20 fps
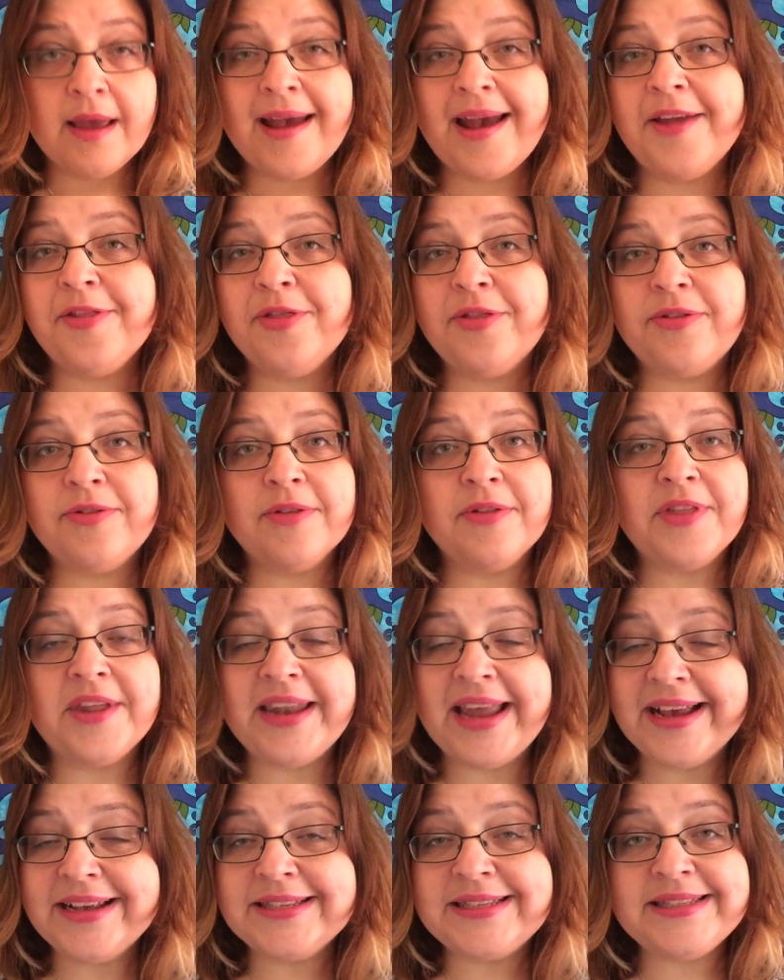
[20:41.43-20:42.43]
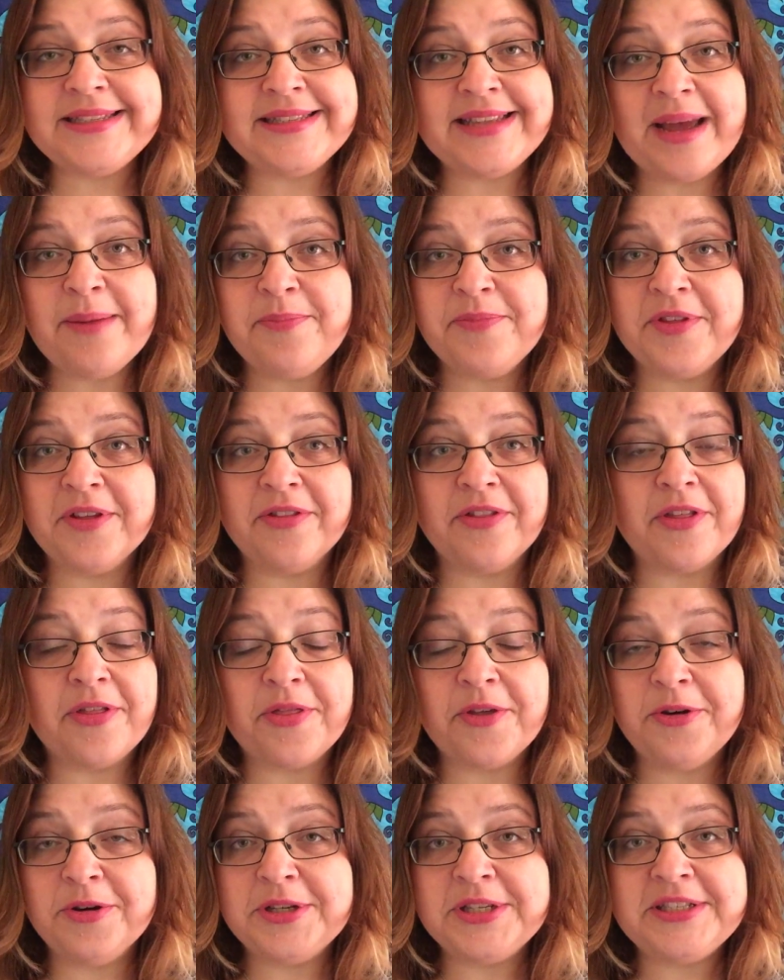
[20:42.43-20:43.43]
And the next step, the
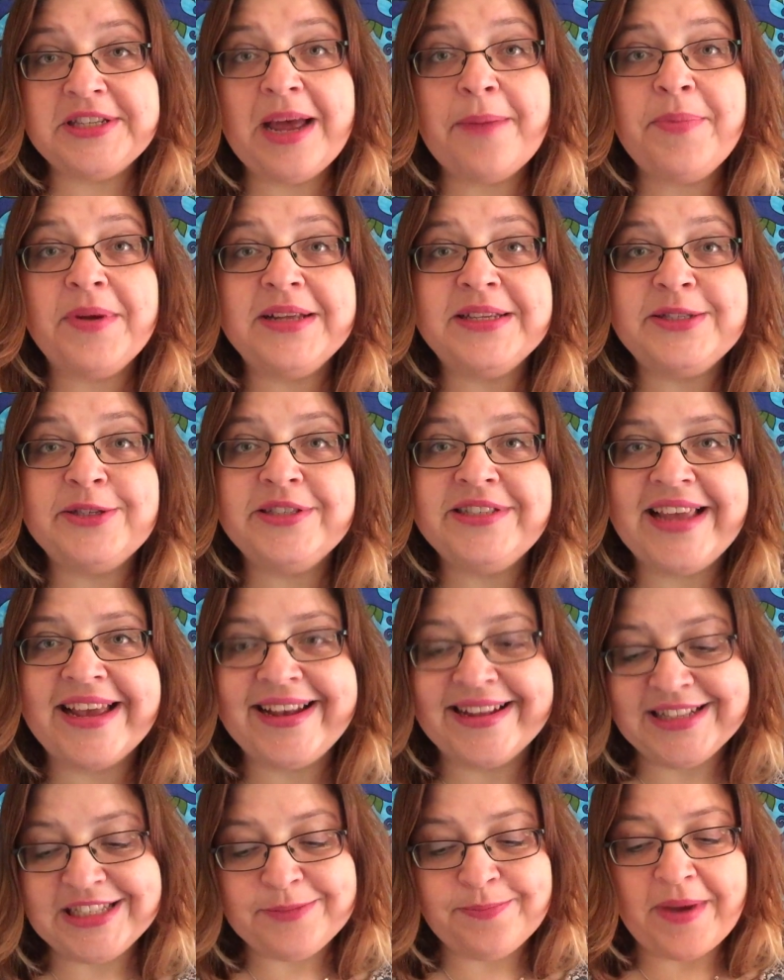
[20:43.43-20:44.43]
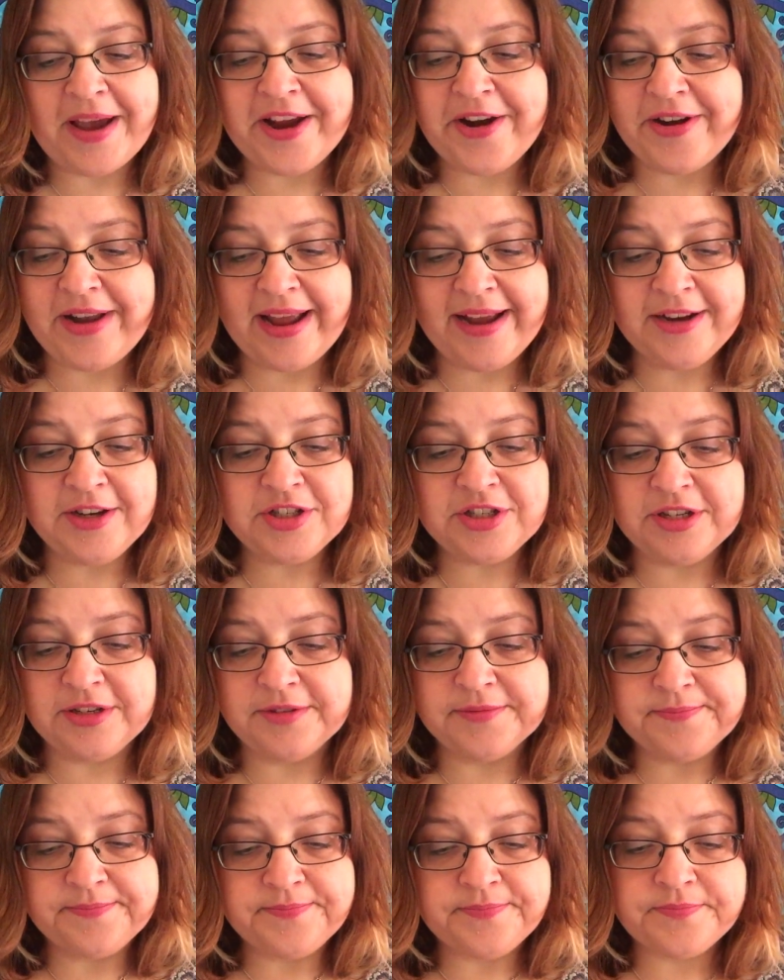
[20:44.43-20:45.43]
third step, is to take inspired
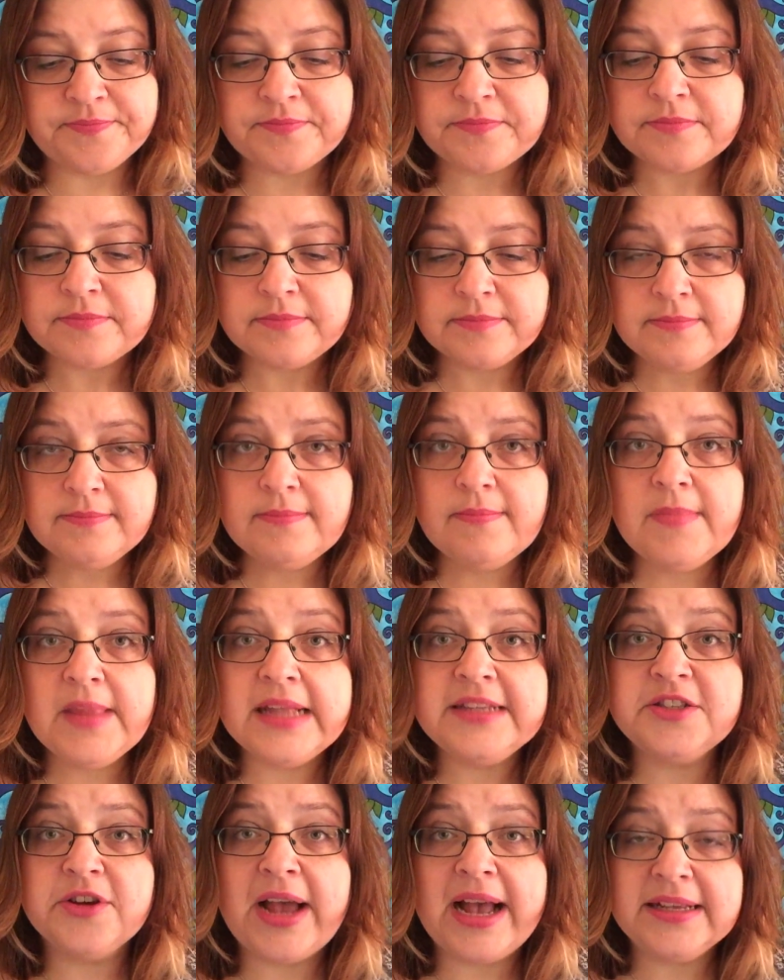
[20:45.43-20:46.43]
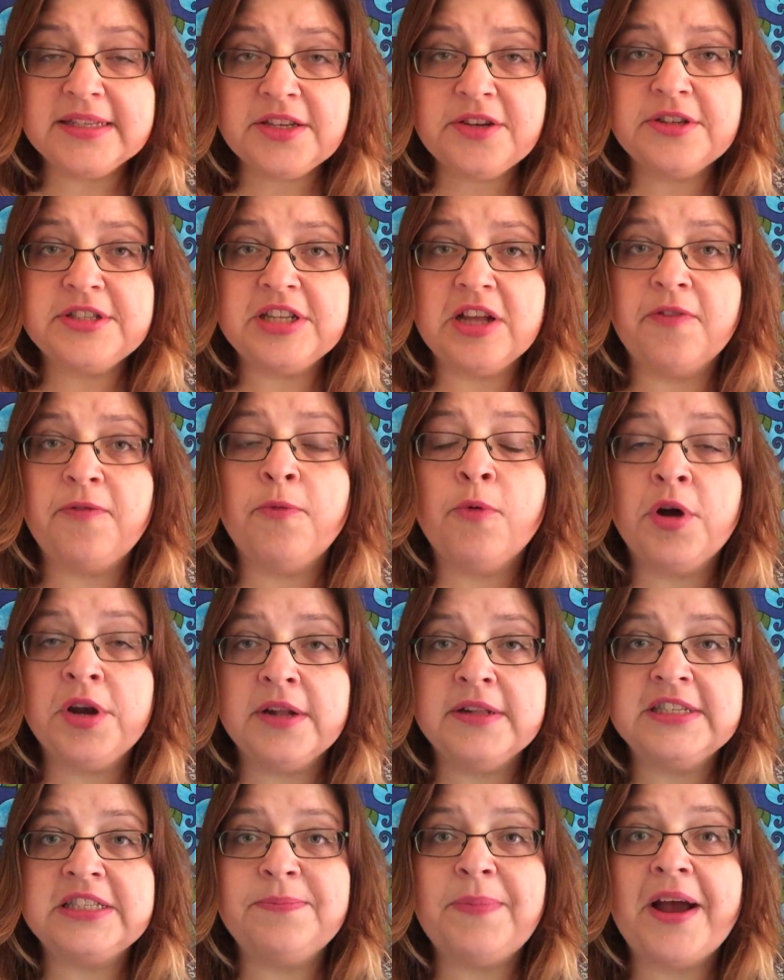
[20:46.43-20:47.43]
action. So ask yourself, what
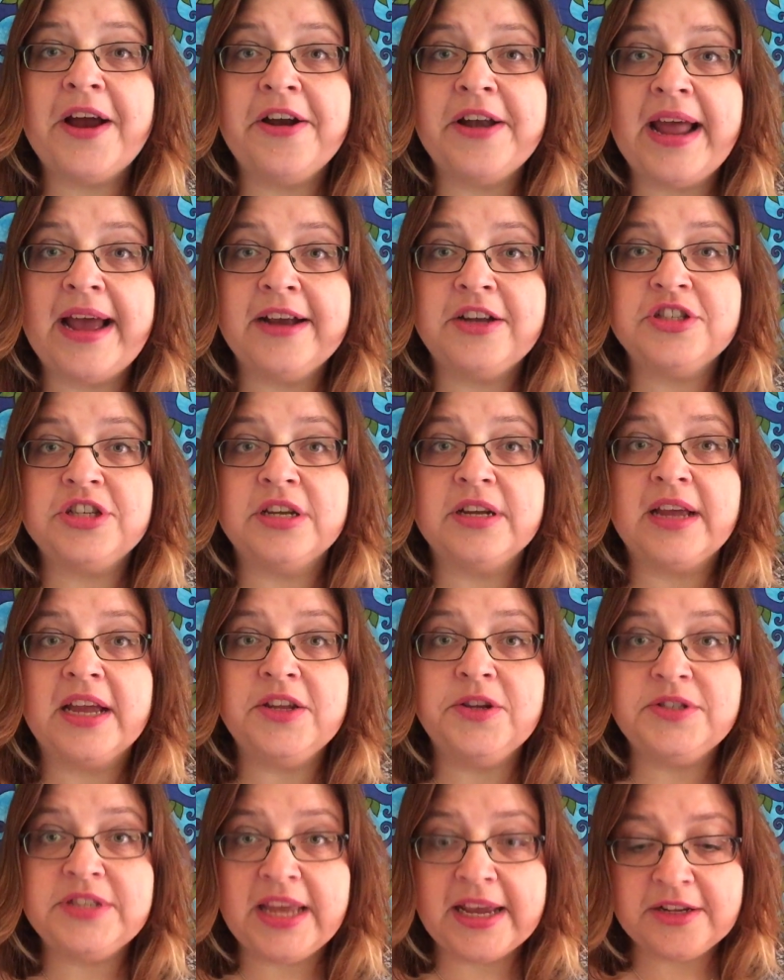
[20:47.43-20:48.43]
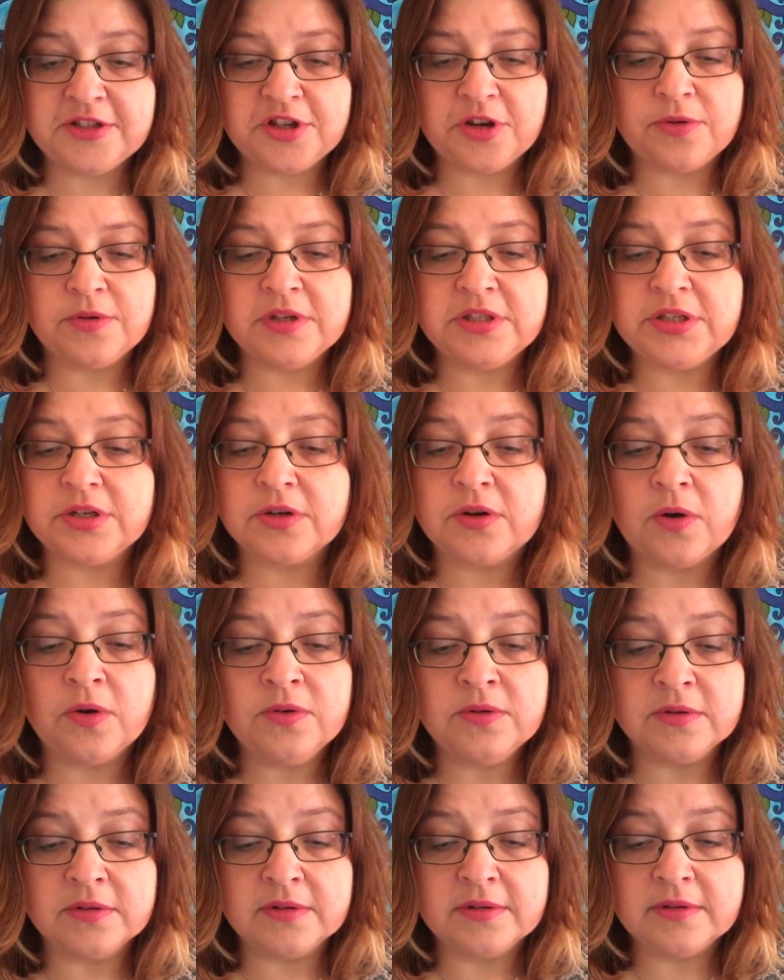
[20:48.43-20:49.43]
inspired action can you take towards your
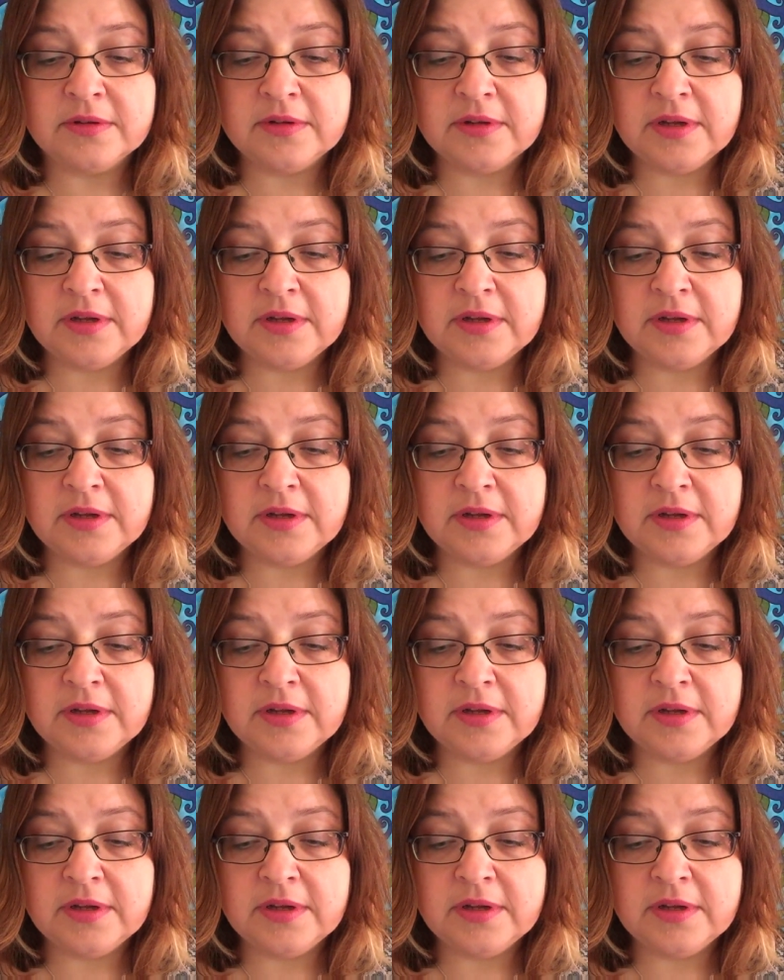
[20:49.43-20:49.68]
goal?